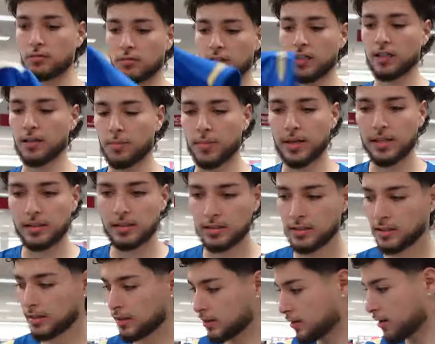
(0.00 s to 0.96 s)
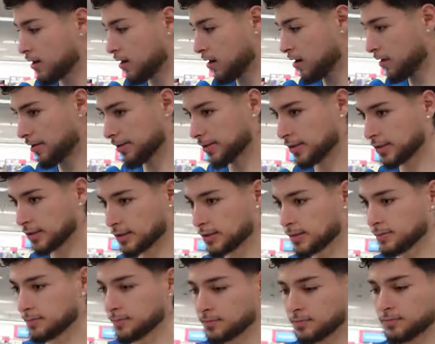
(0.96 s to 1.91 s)
one's kind of basic.
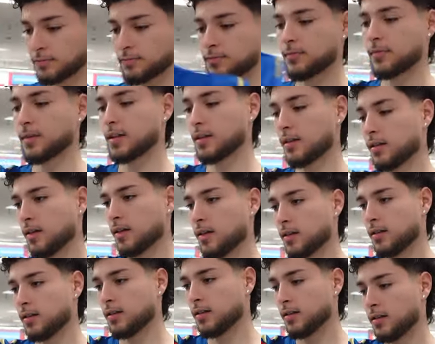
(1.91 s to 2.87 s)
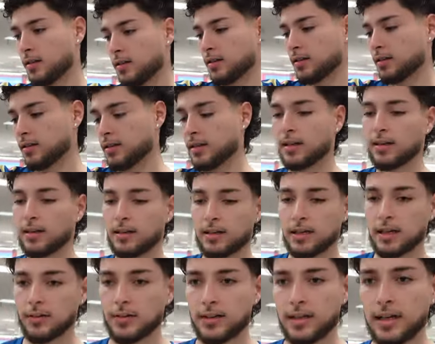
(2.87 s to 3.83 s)
Um, yeah,
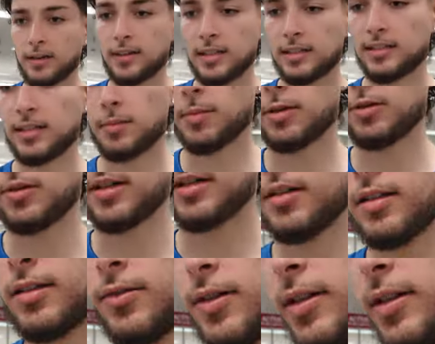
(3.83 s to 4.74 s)
I already have like 10 Blue Italy